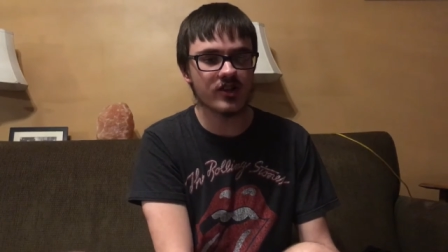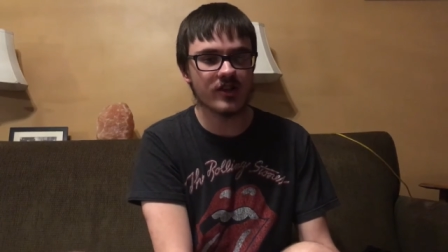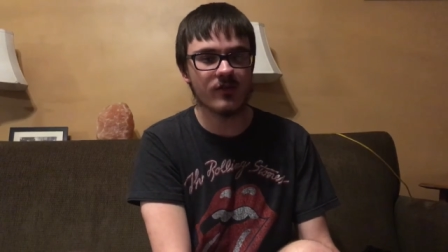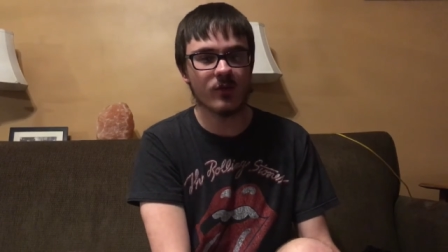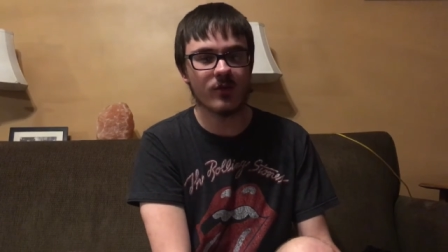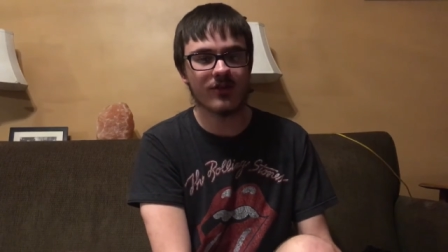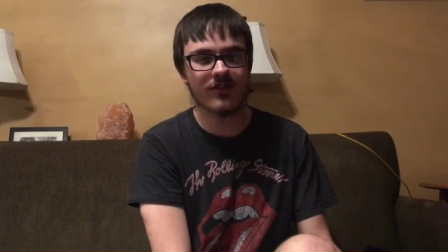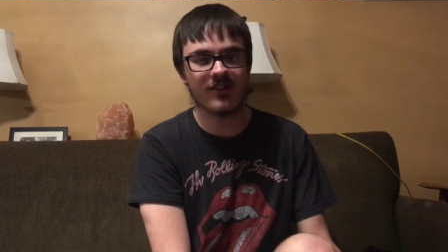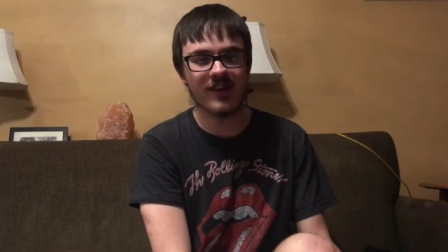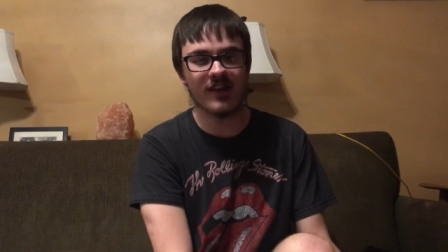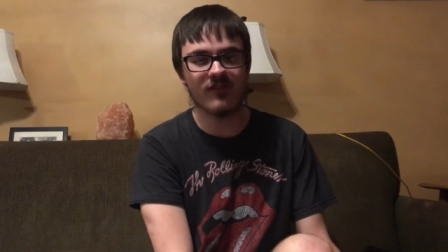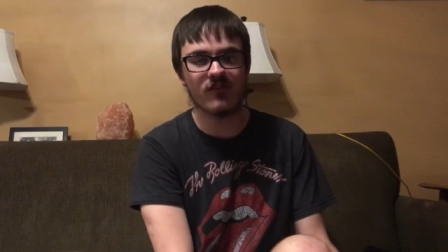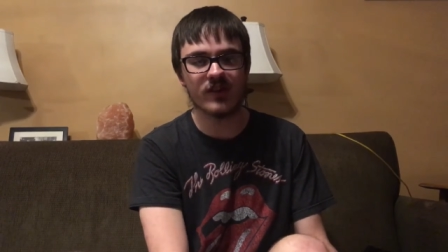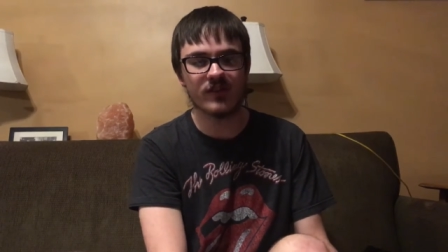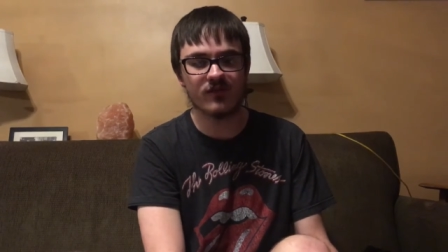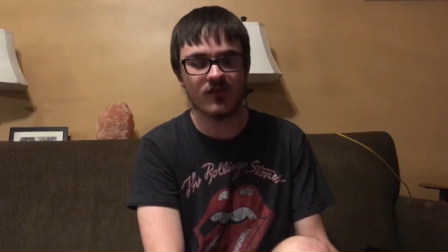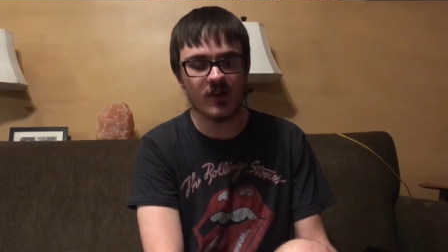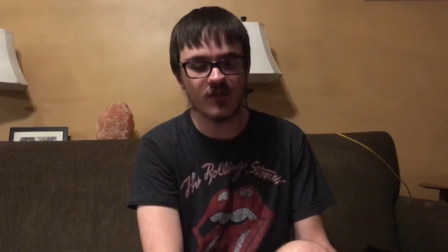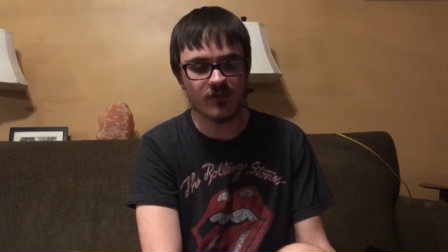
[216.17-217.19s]
It was
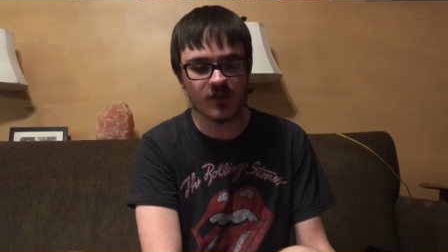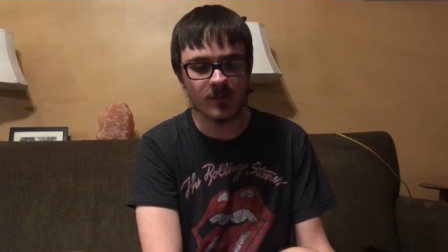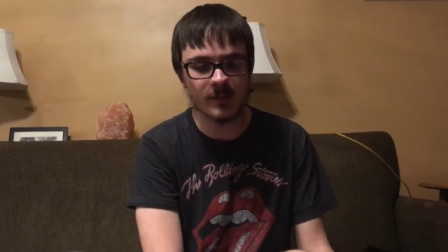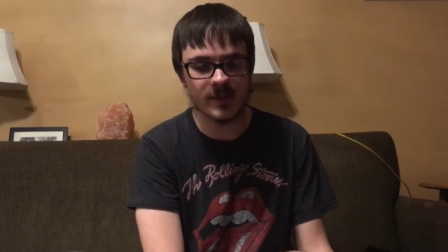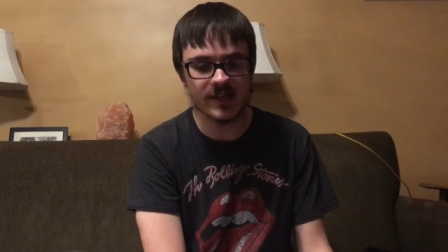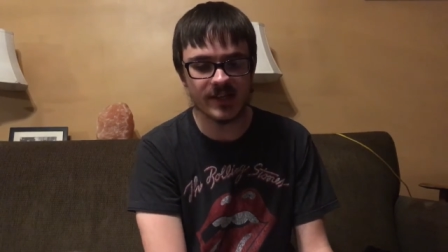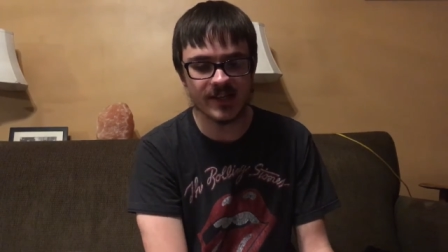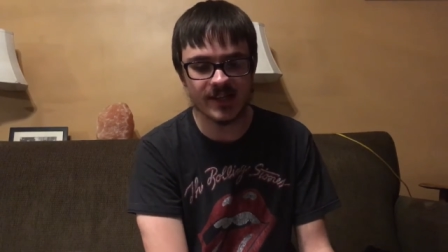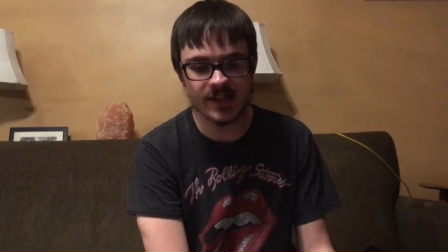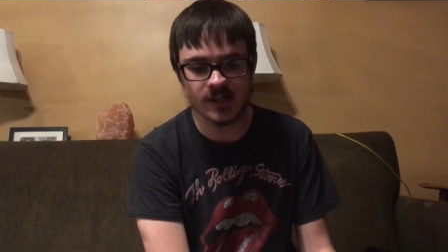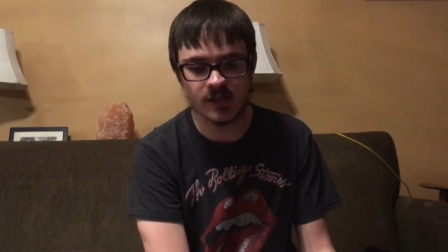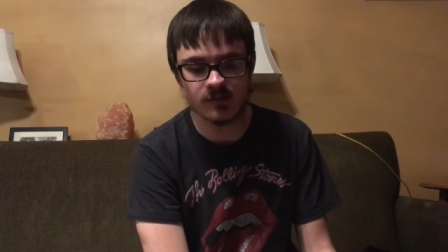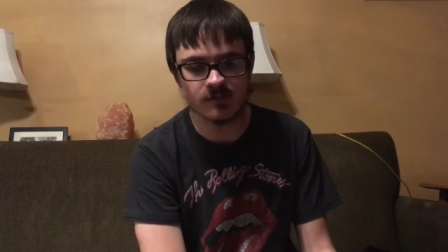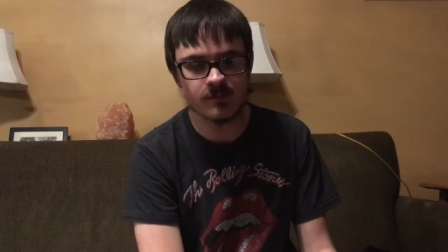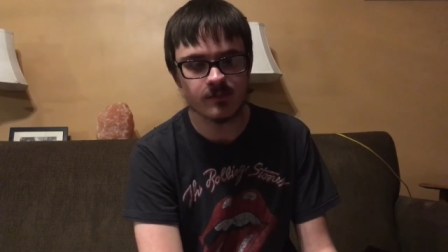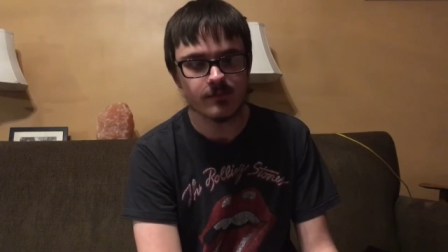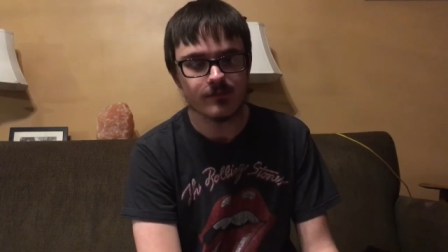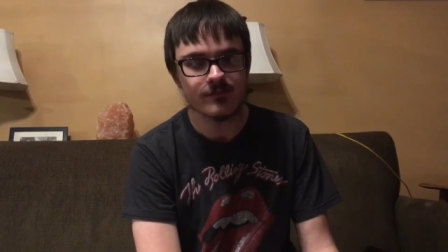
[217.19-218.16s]
definitely fun for me to eat.